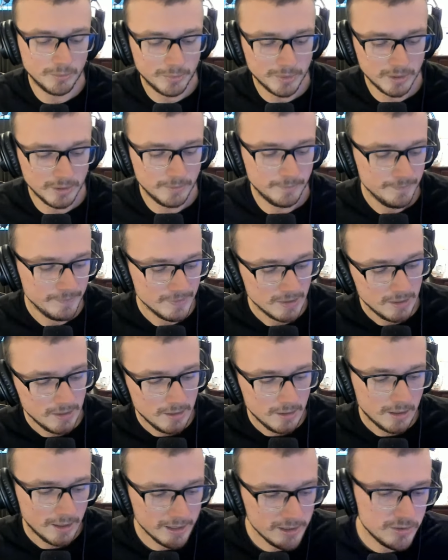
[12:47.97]
But
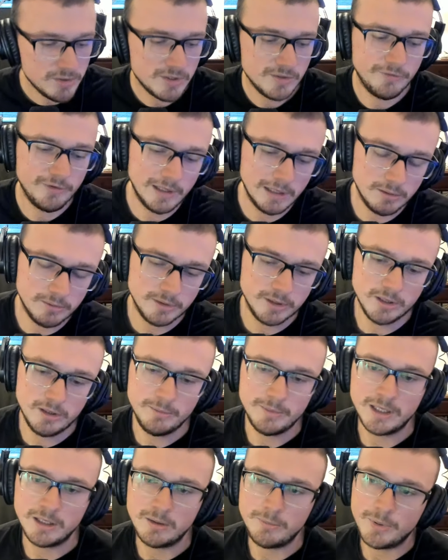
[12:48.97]
I used to follow a good
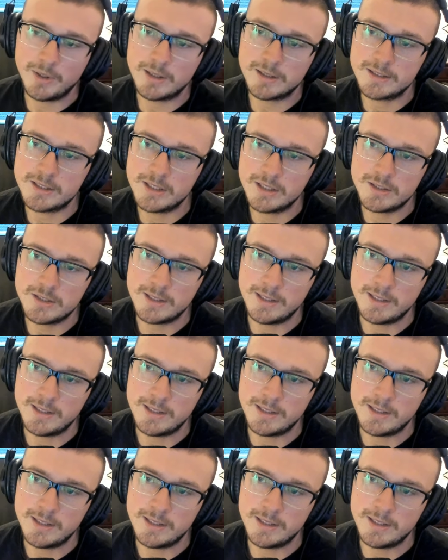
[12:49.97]
amount of politics.